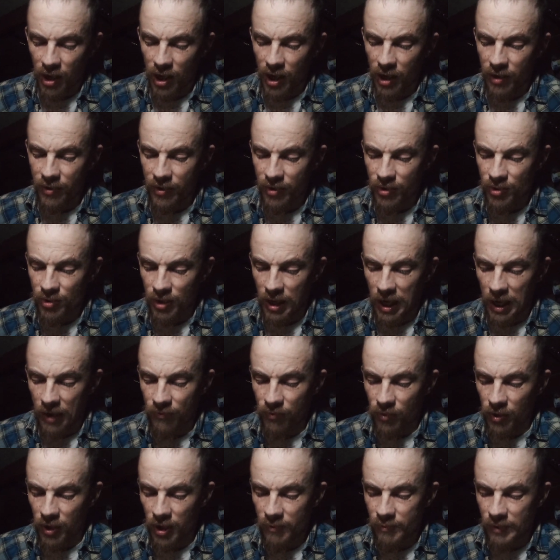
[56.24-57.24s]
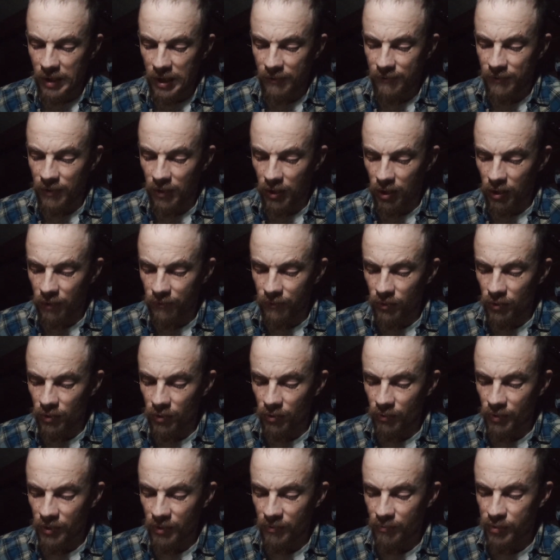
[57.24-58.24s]
in the driveway, my
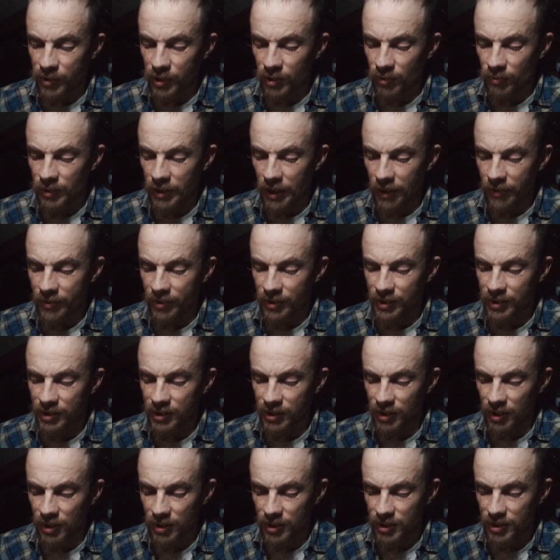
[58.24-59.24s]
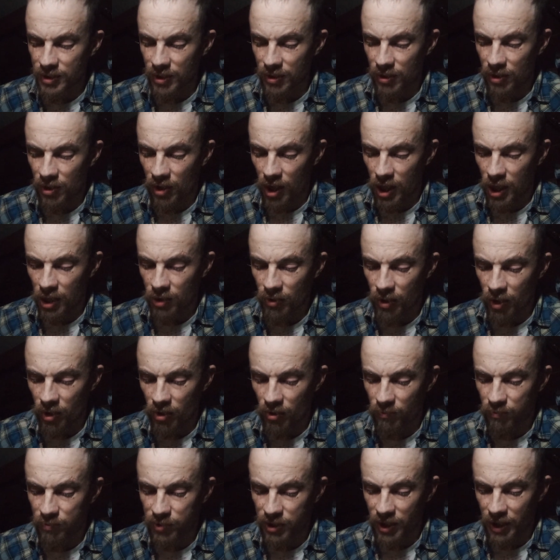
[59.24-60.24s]
Volvo, with blue leather seats and
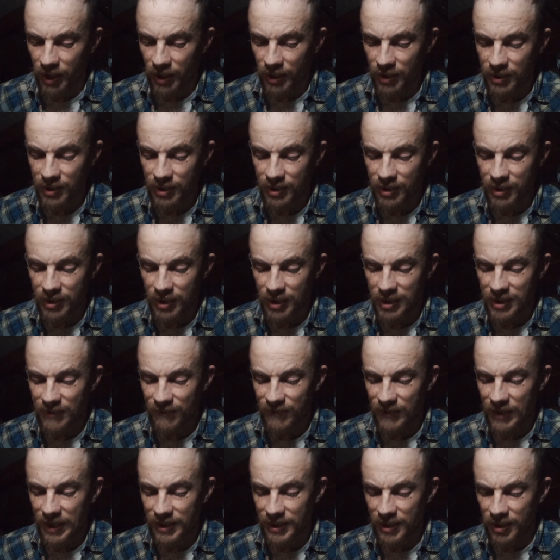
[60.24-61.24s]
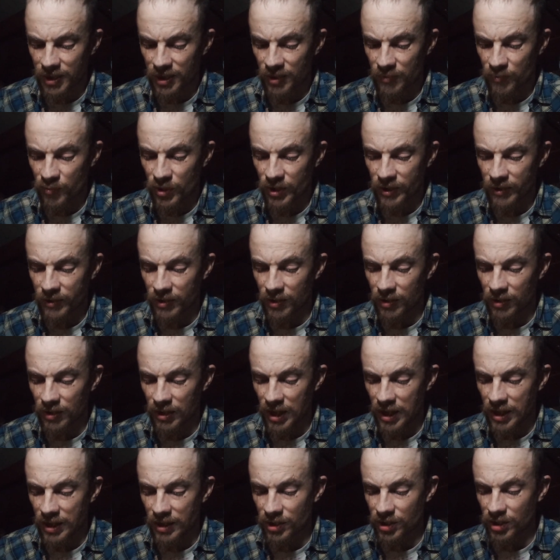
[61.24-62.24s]
Colorado plates, sits facing the brick
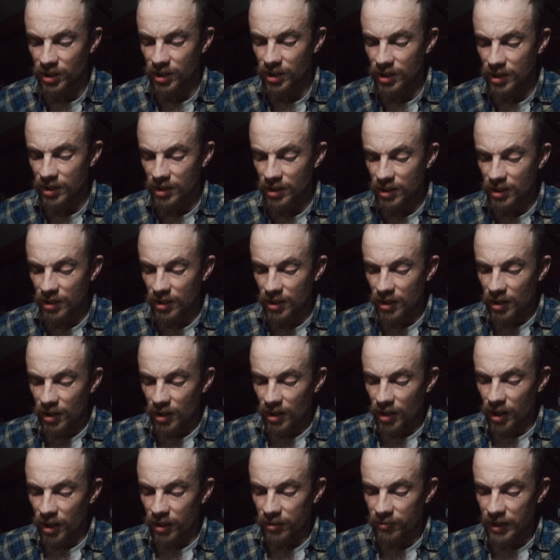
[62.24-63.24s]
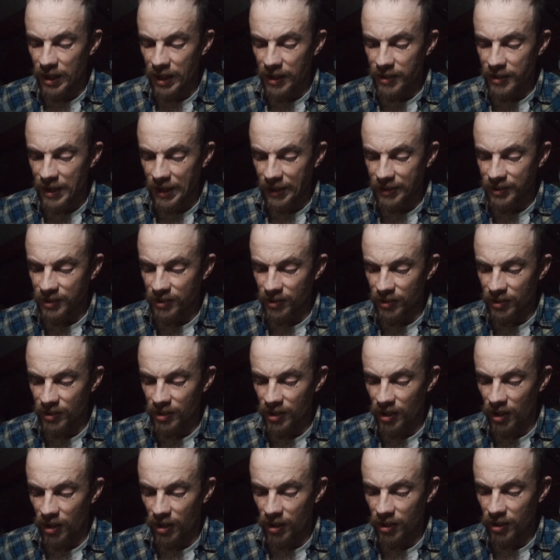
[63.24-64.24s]
garage. And right next to the
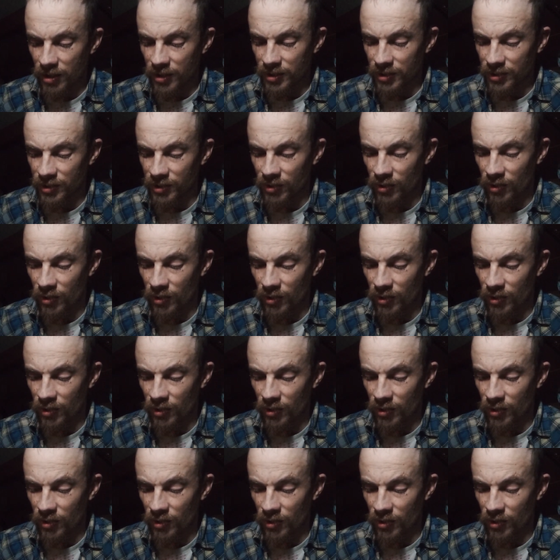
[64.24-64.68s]
car is a